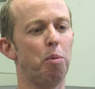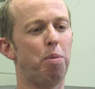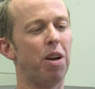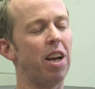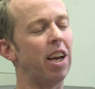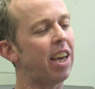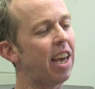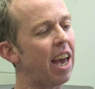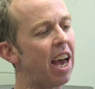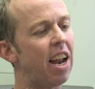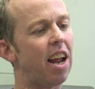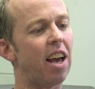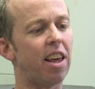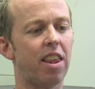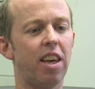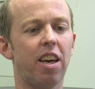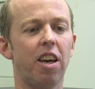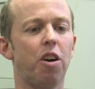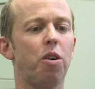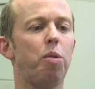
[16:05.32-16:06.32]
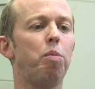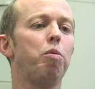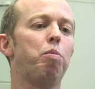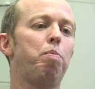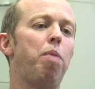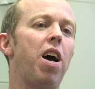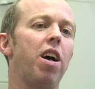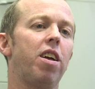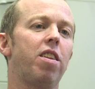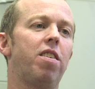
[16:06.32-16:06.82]
But again, I think it
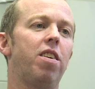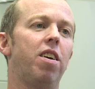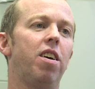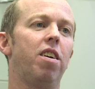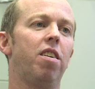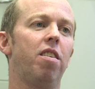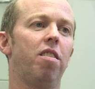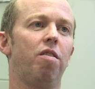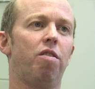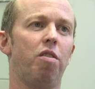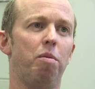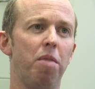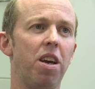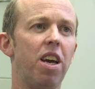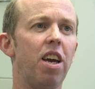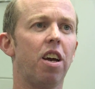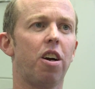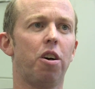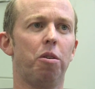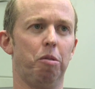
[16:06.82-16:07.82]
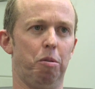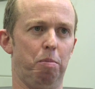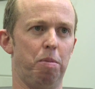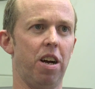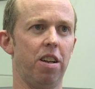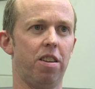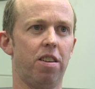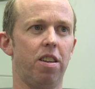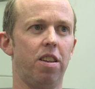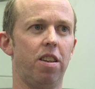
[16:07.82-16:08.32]
comes back to, for me, it comes
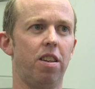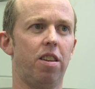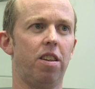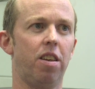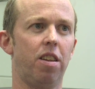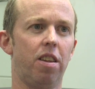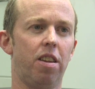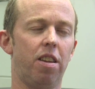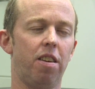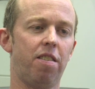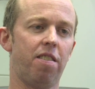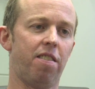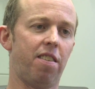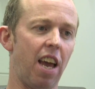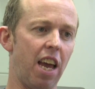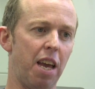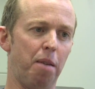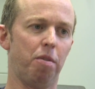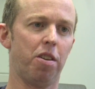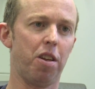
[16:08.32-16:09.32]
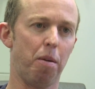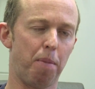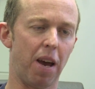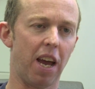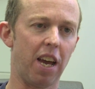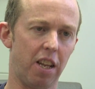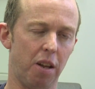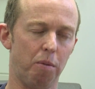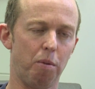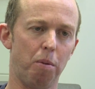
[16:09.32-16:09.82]
back to the same
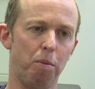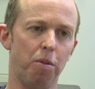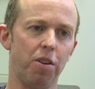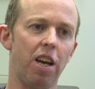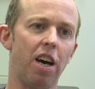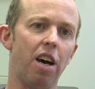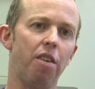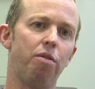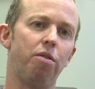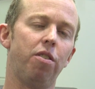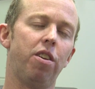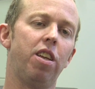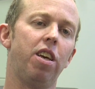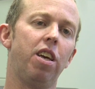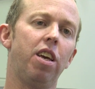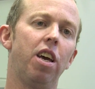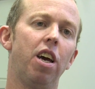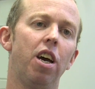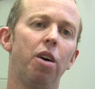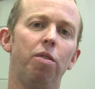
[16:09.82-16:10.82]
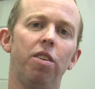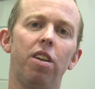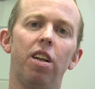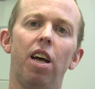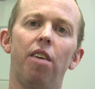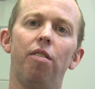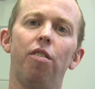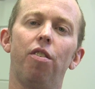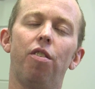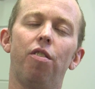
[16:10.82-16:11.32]
debate that one would have with the
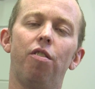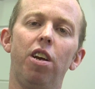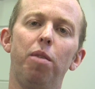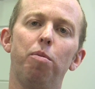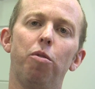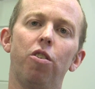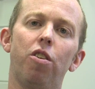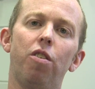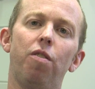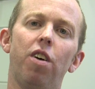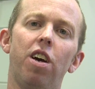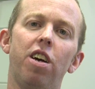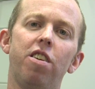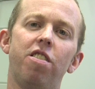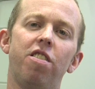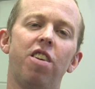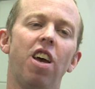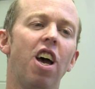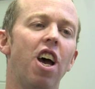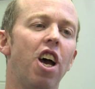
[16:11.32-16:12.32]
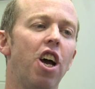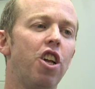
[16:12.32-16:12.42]
level three multiverses.